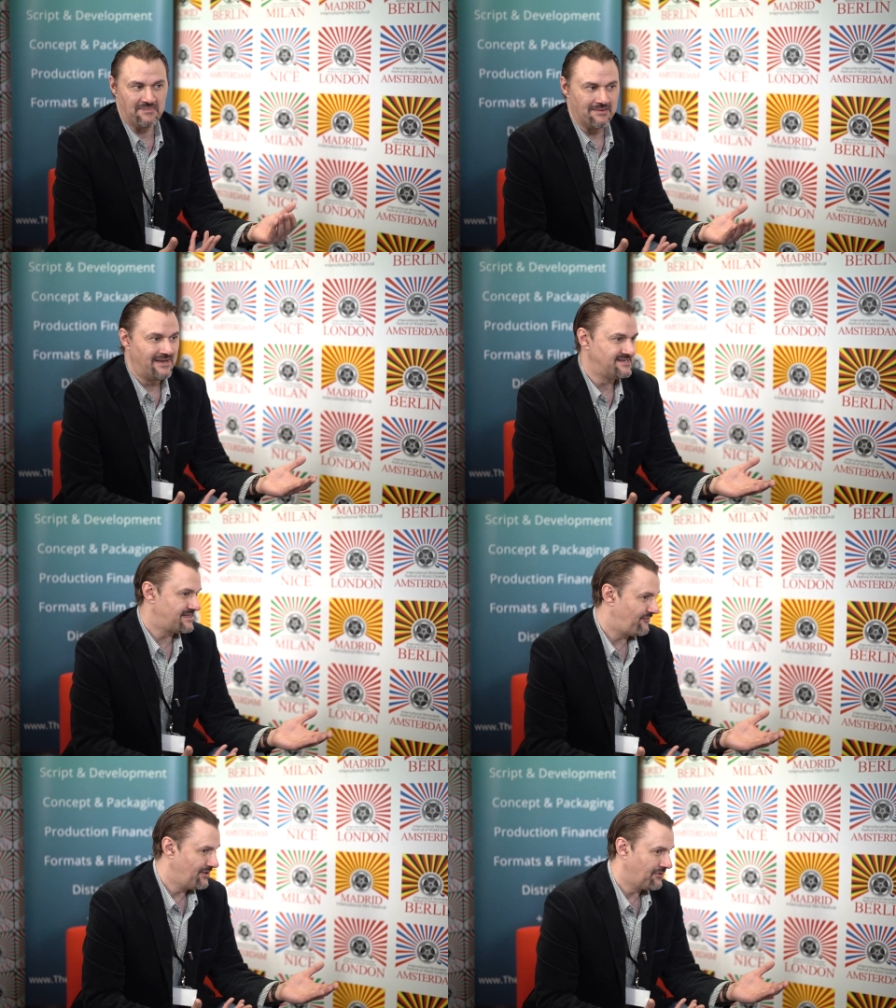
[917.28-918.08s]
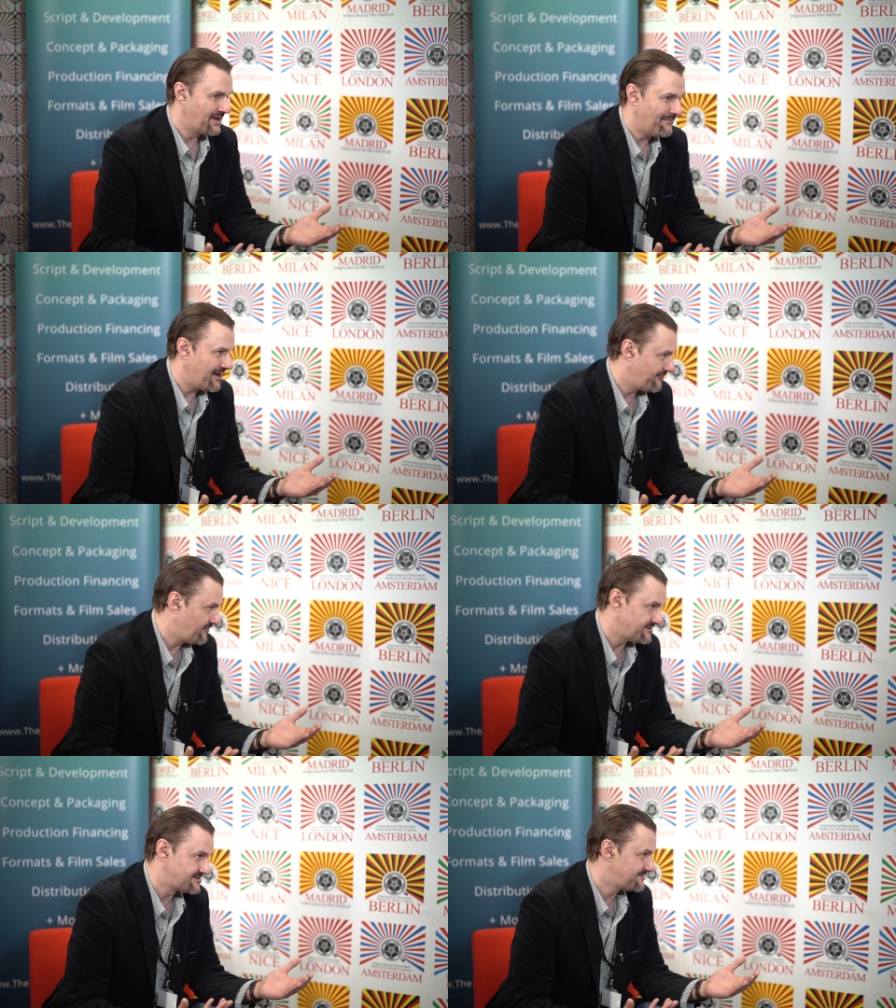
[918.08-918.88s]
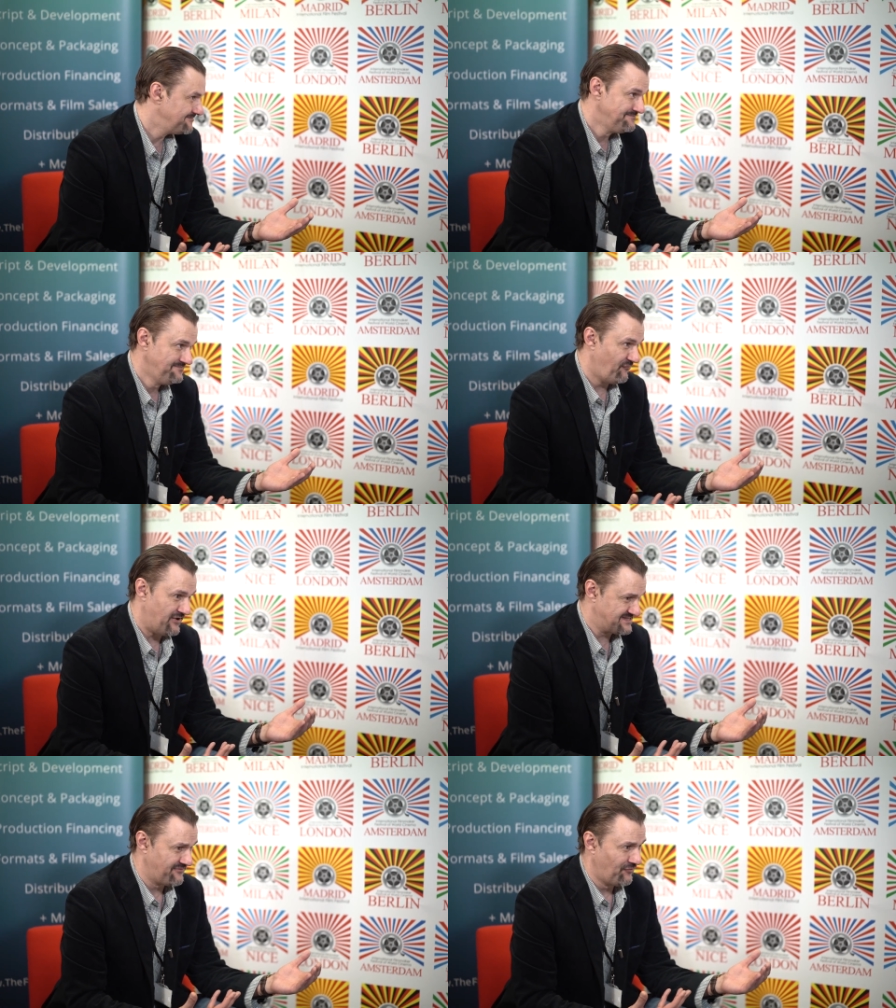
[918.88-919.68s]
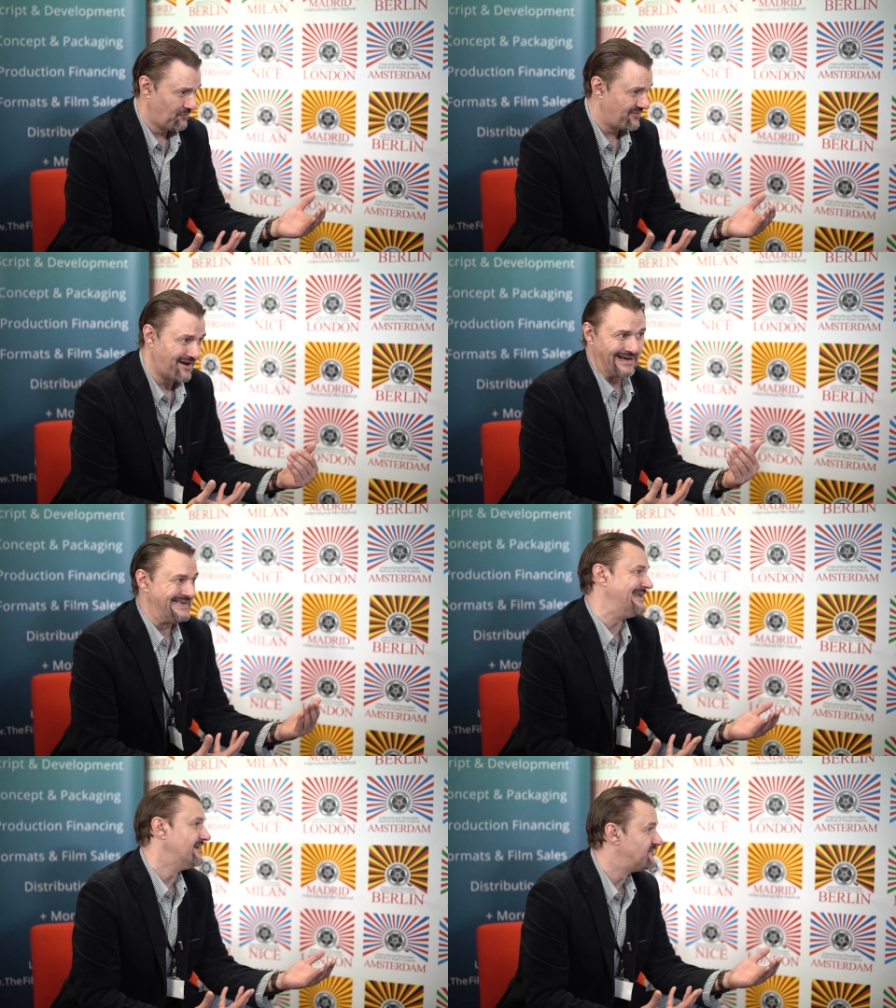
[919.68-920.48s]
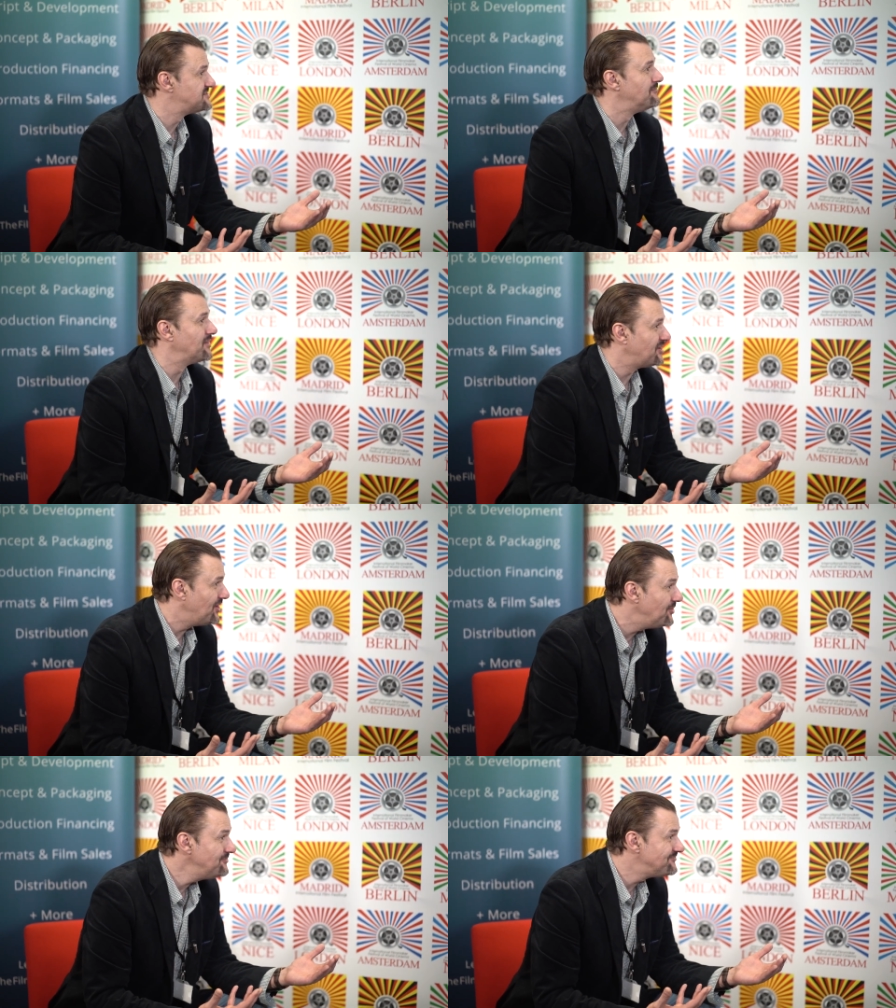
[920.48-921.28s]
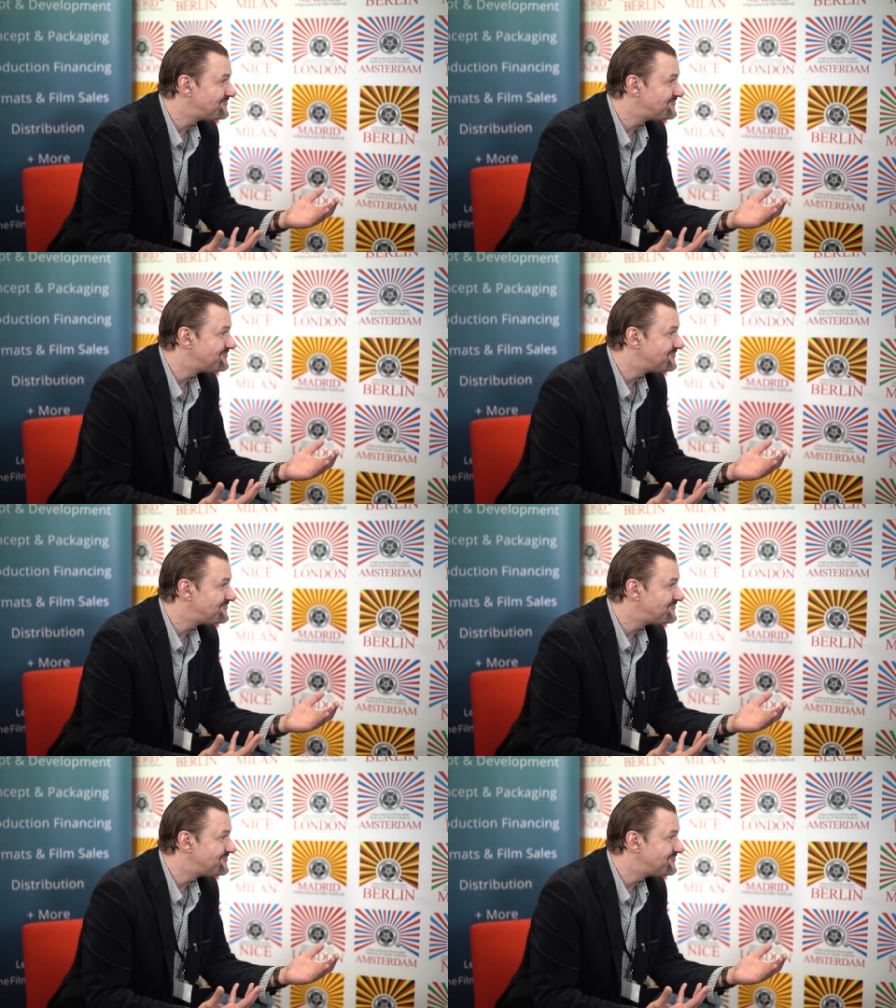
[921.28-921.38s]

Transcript: I'd be amazed if you don't come out of this festival with an idea for something new.